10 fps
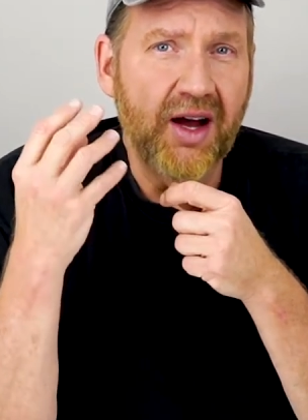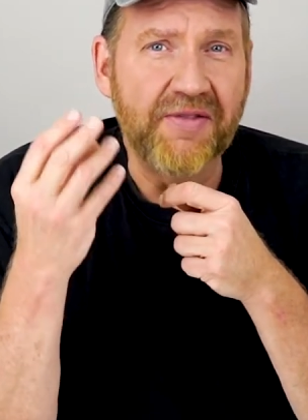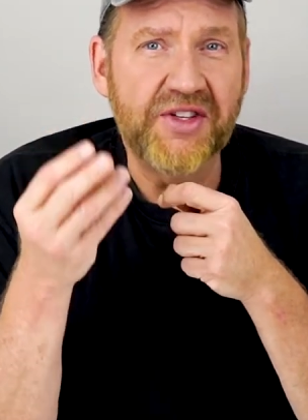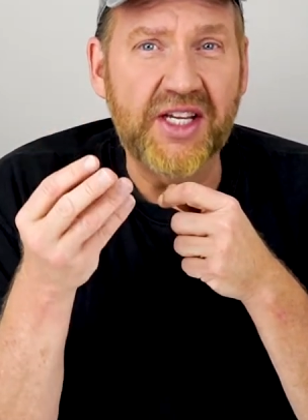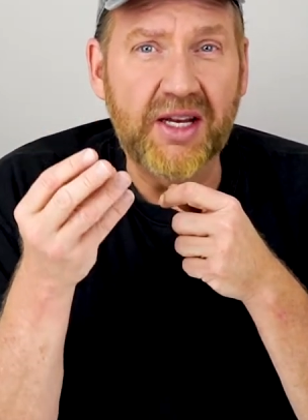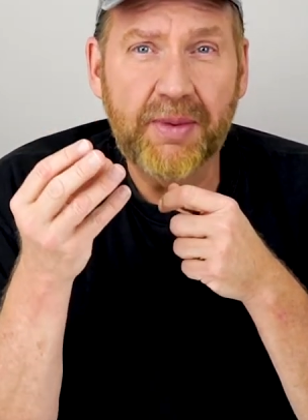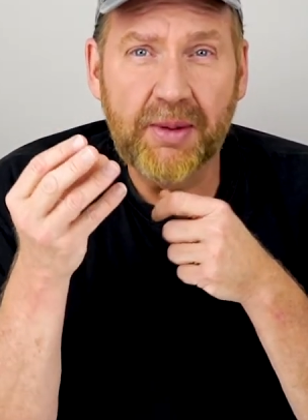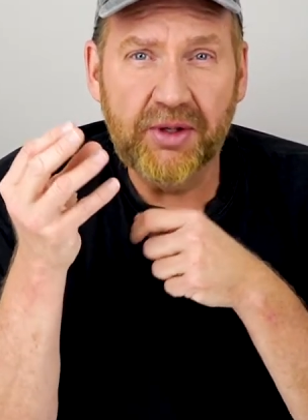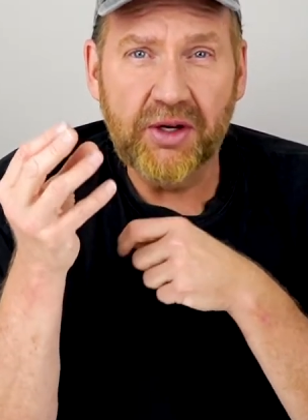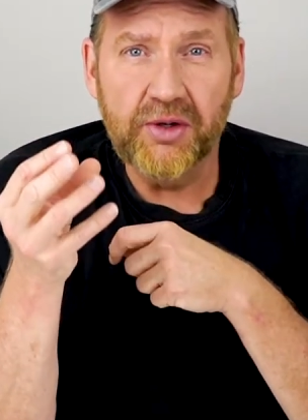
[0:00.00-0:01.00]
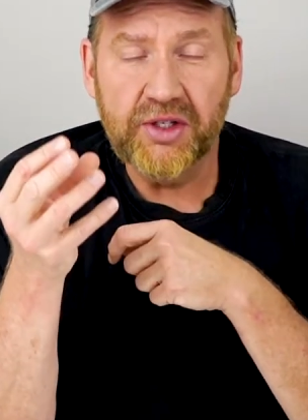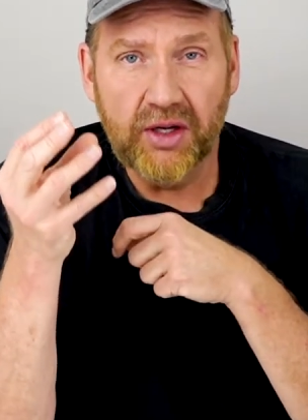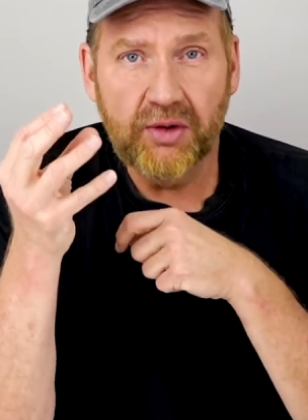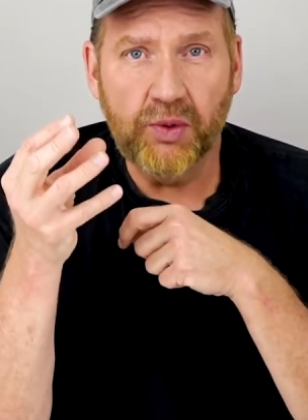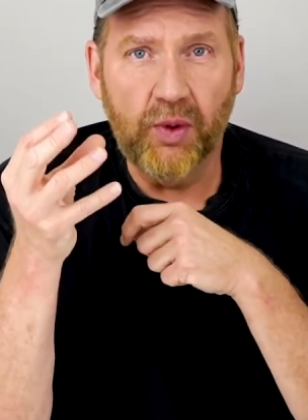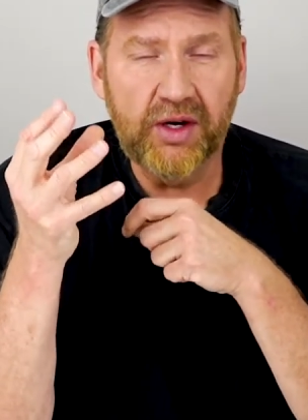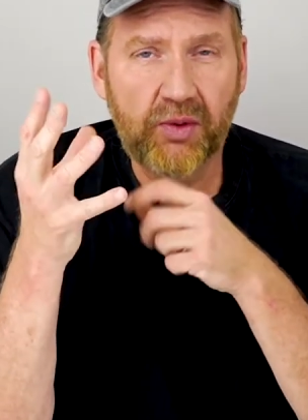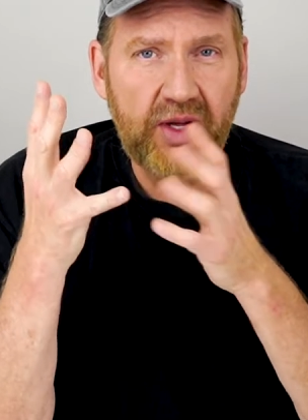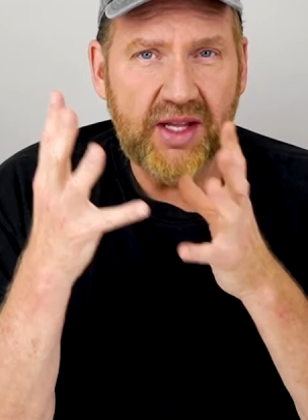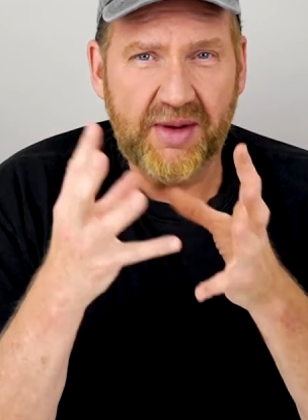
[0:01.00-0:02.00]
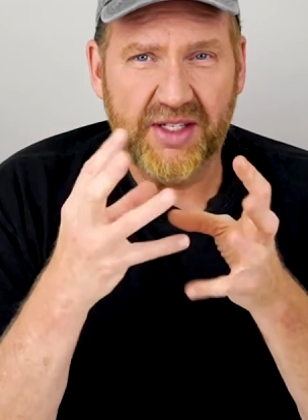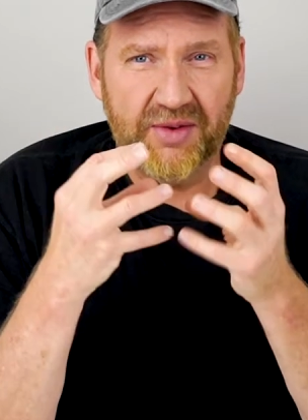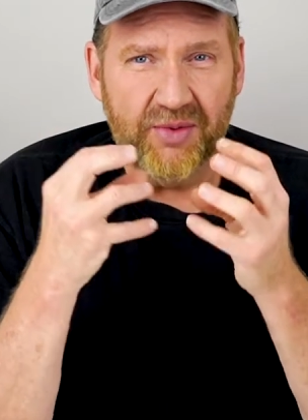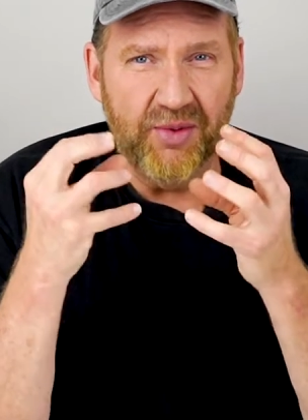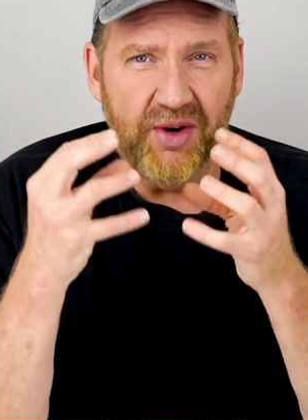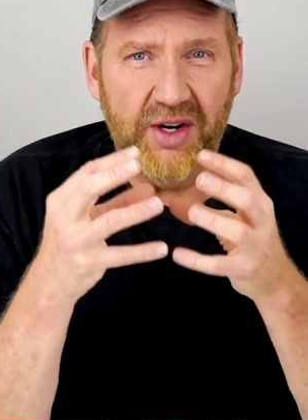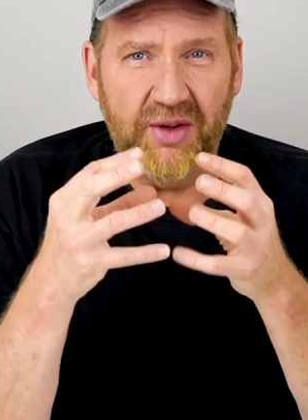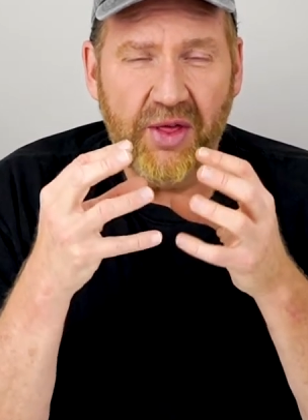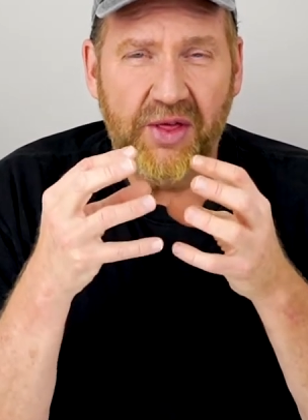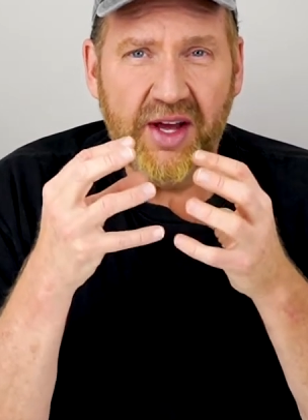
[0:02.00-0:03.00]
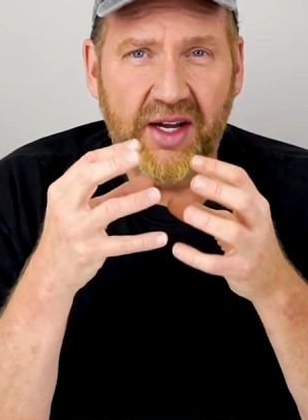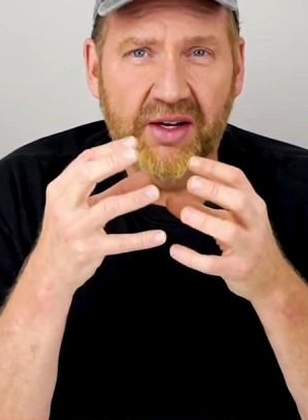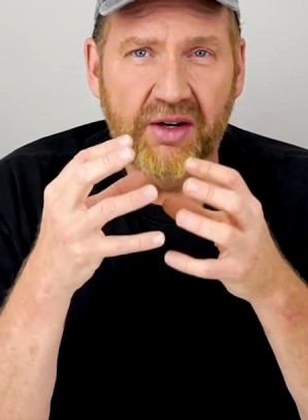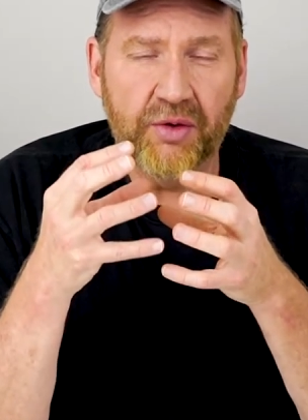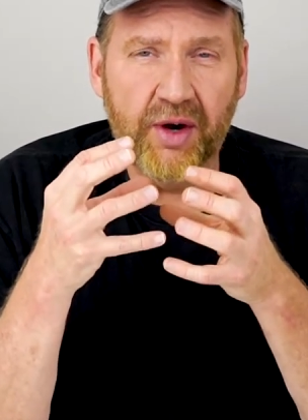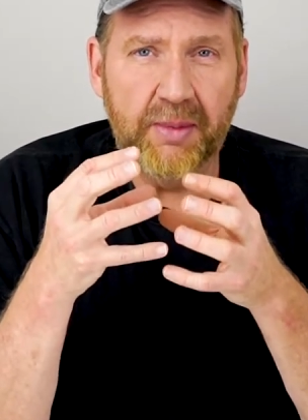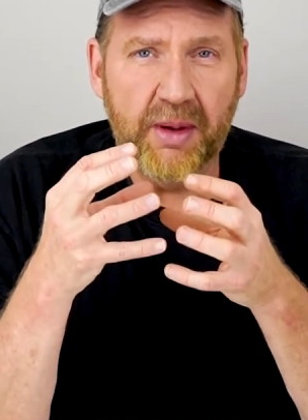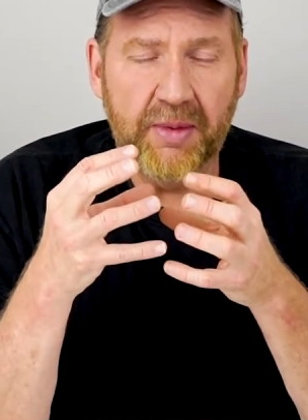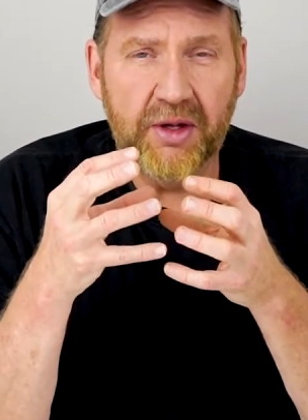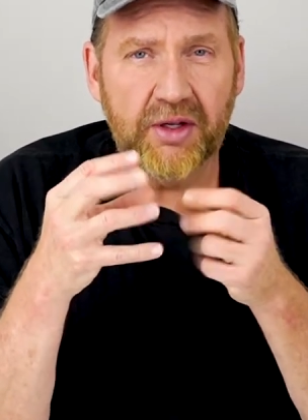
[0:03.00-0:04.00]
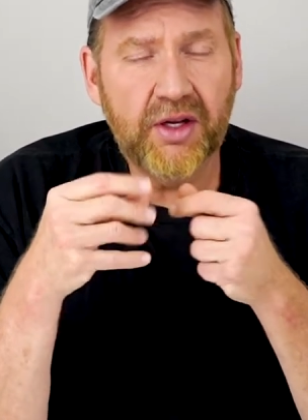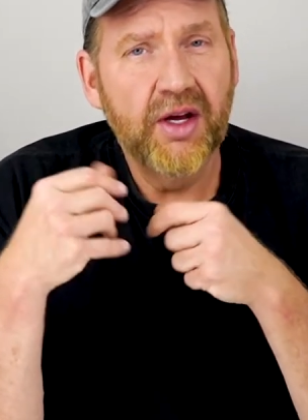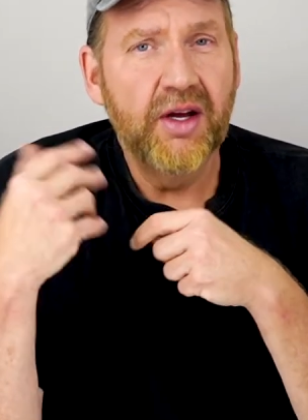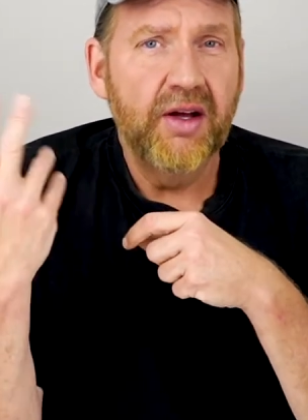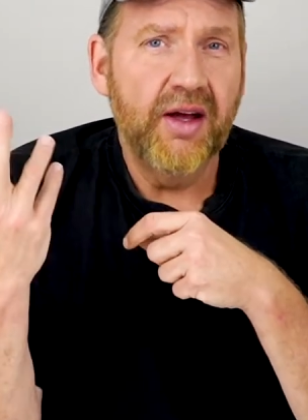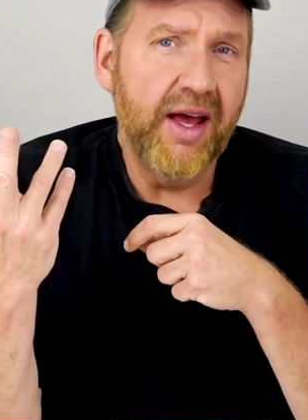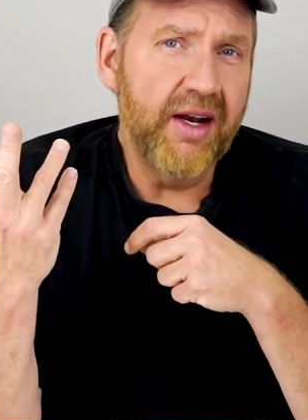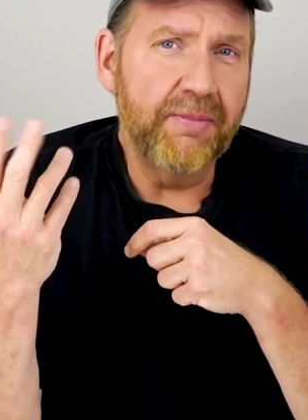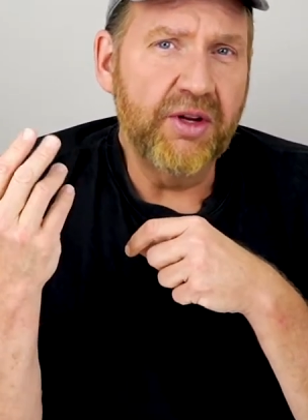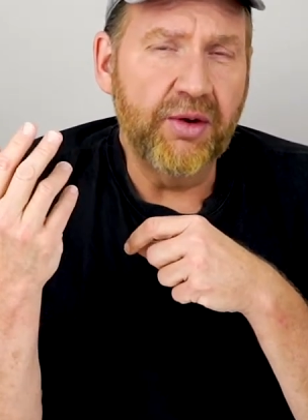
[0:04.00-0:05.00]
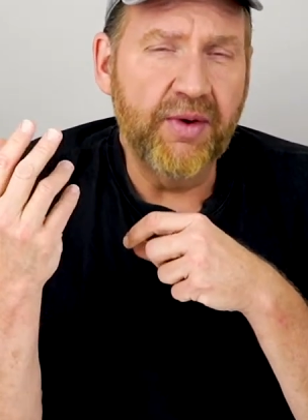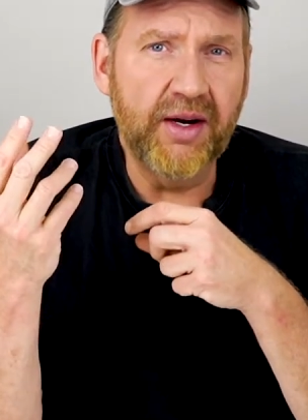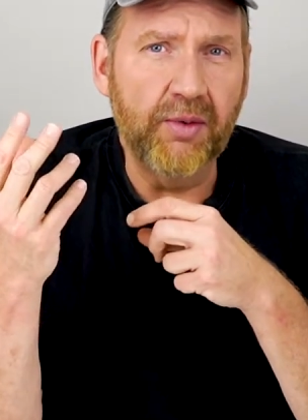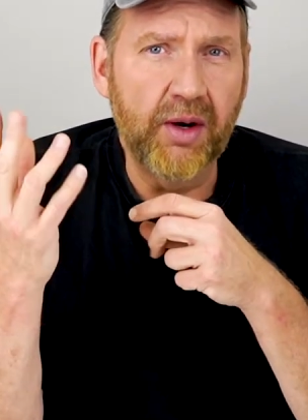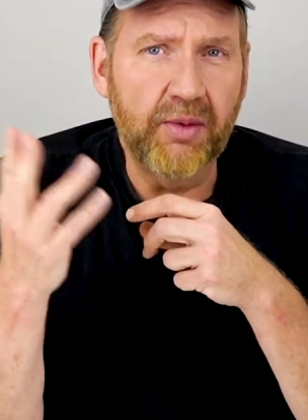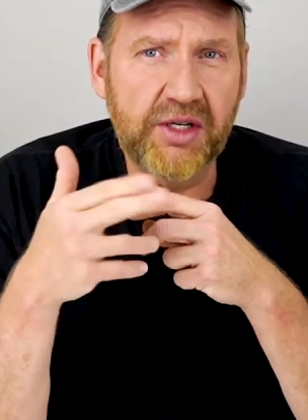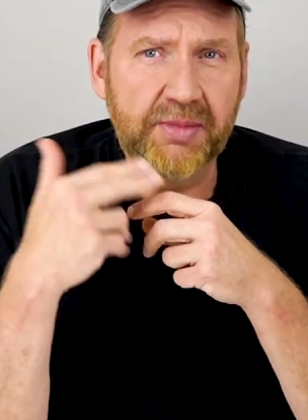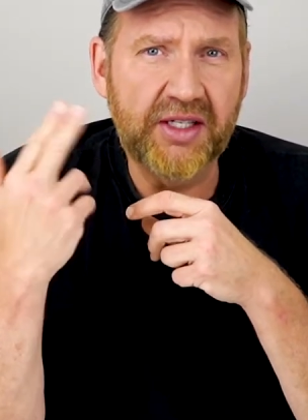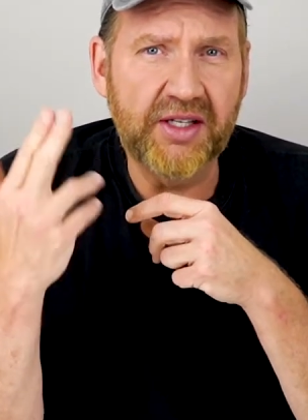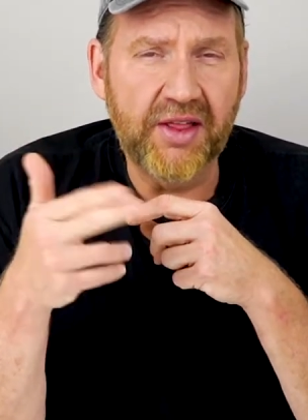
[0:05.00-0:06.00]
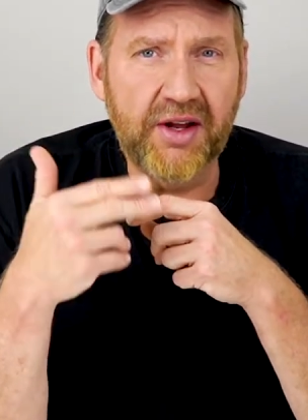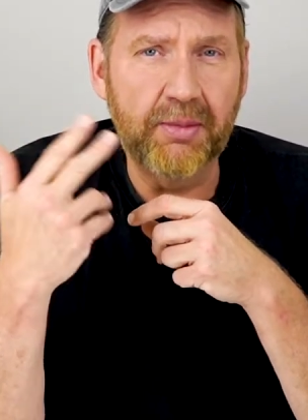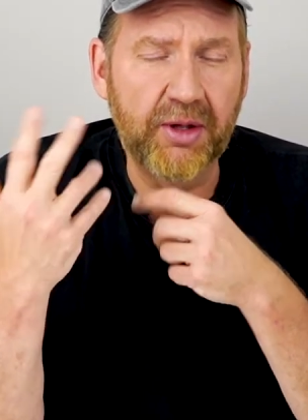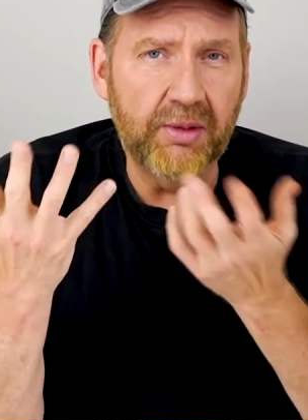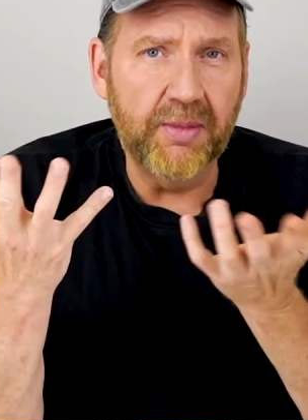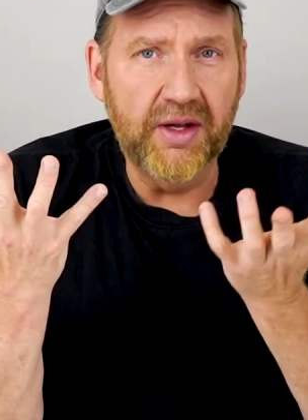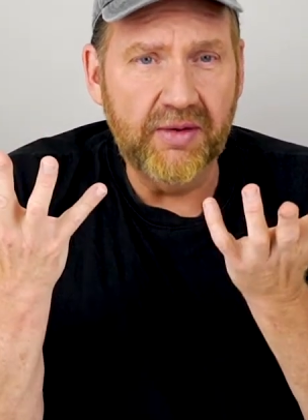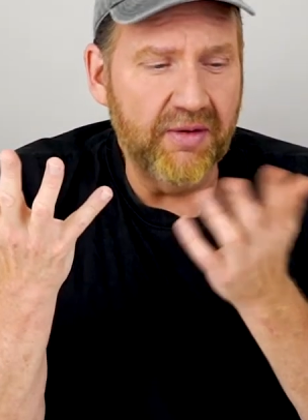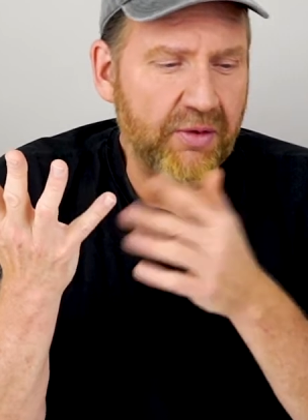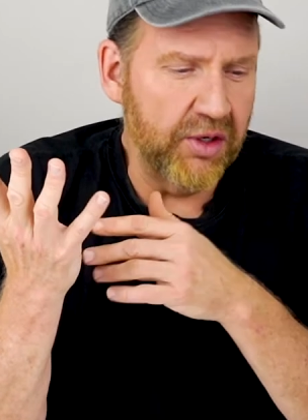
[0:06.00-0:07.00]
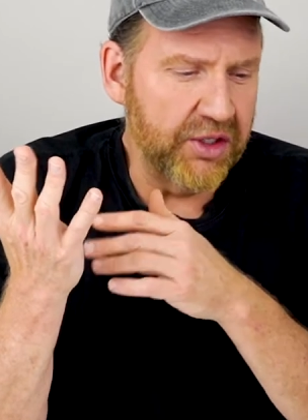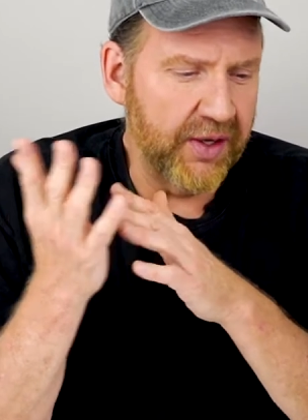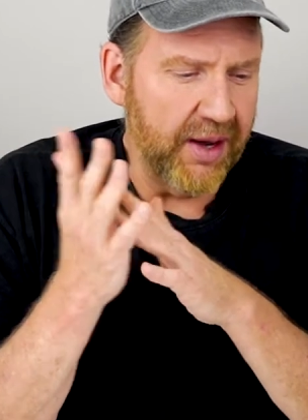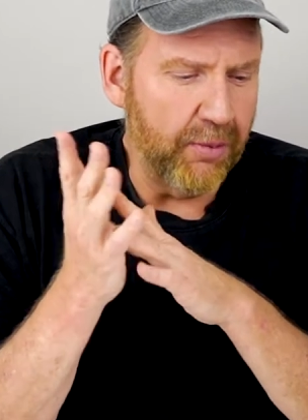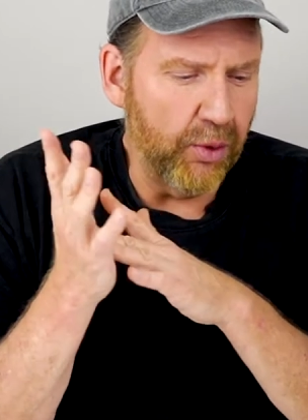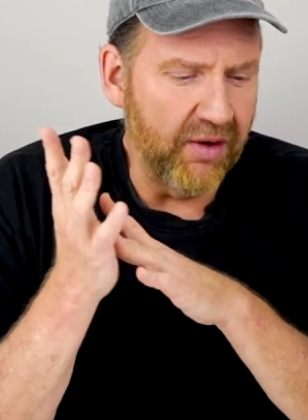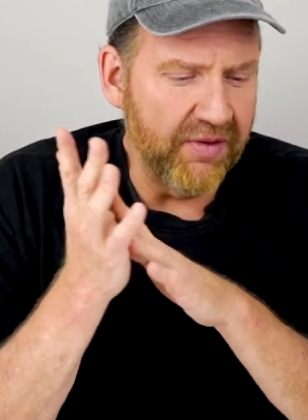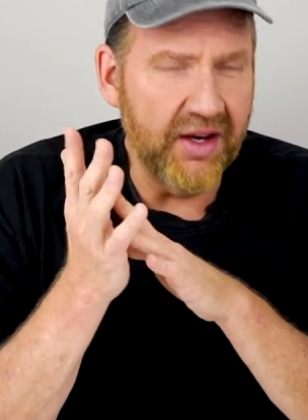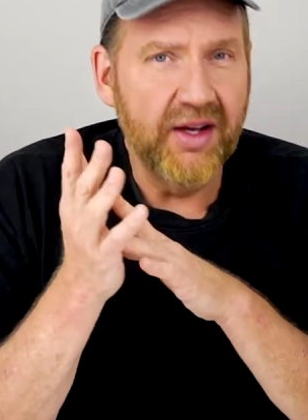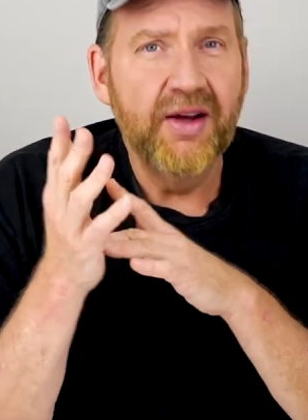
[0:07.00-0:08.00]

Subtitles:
I've seen people go as low as 1-to-1. That makes a real thick creamy milk, and up to 3-to-1, which makes a thinner milk, but of course you get more of it.